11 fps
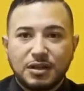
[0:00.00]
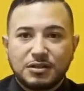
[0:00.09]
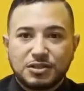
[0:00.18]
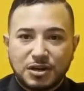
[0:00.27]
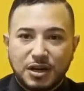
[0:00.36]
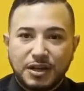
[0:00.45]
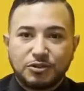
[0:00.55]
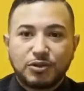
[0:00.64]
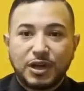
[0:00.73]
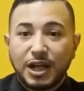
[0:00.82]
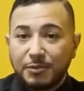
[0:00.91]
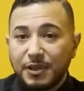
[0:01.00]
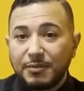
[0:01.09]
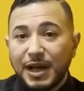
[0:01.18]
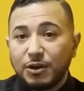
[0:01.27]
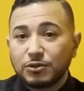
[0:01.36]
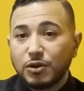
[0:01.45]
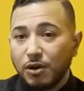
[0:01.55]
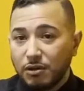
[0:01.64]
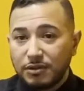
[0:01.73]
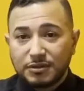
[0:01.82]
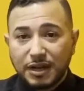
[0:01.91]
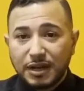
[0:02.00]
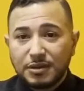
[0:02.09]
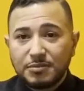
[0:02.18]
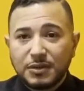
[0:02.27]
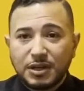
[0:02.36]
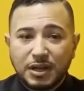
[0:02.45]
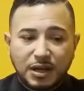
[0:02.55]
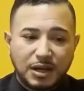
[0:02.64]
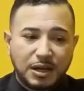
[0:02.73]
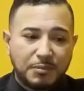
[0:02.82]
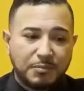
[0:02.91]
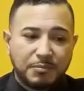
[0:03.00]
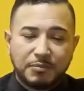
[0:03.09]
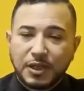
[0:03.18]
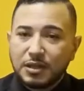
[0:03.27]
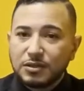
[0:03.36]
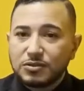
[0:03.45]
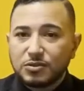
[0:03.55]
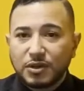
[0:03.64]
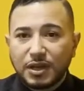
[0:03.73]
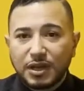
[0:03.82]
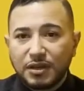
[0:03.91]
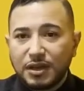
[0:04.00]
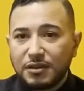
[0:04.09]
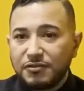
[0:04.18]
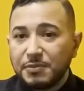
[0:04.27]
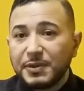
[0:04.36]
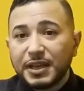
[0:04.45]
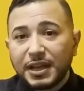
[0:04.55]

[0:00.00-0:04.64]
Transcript: trying to help them out all the time to get VPN